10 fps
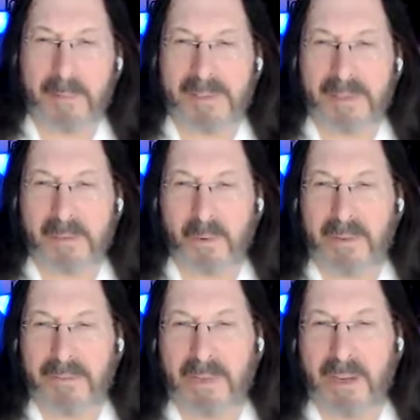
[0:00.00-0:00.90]
opposites
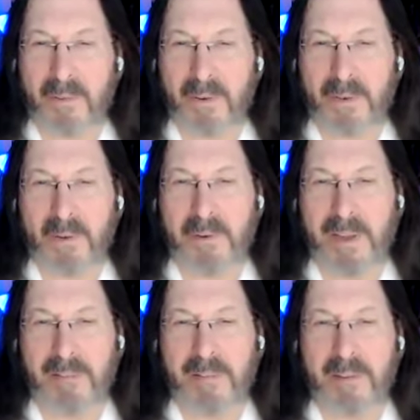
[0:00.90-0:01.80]
weave together to
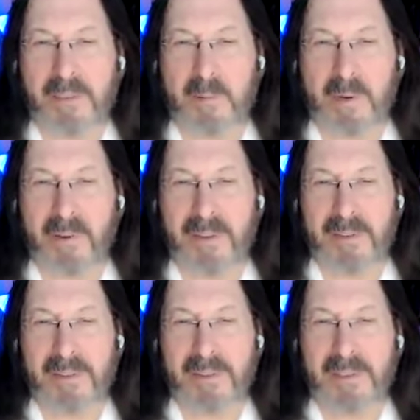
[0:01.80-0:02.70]
create the
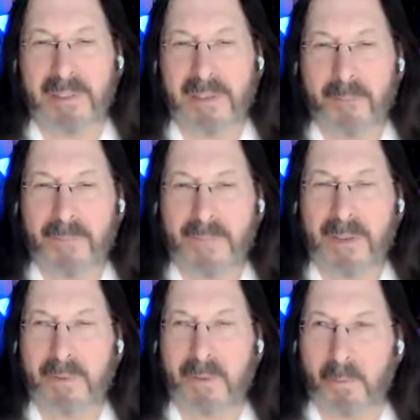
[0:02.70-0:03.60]
experience,
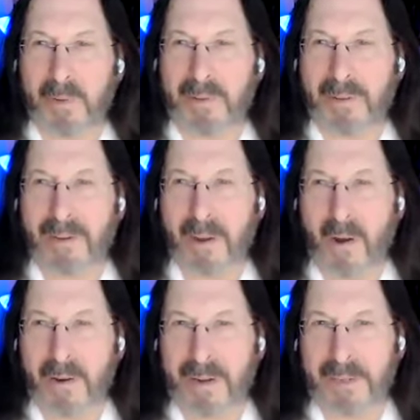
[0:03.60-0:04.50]
of human
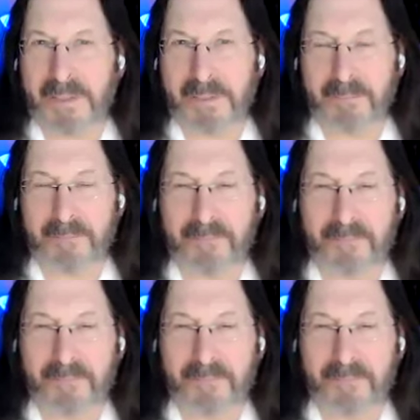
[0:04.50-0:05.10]
incarnation.